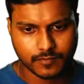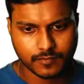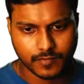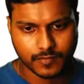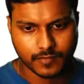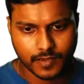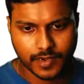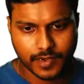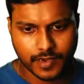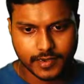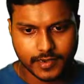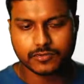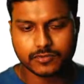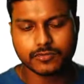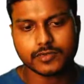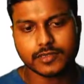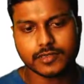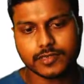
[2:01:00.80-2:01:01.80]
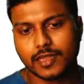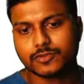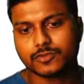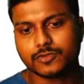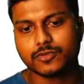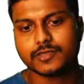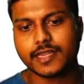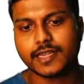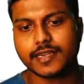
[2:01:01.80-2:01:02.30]
It has to
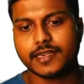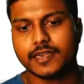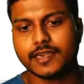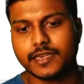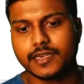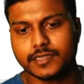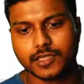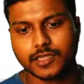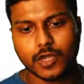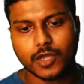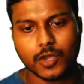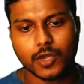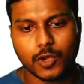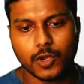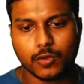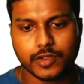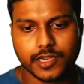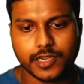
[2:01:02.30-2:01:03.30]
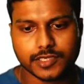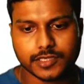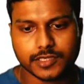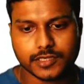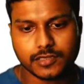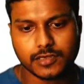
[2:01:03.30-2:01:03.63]
send its location.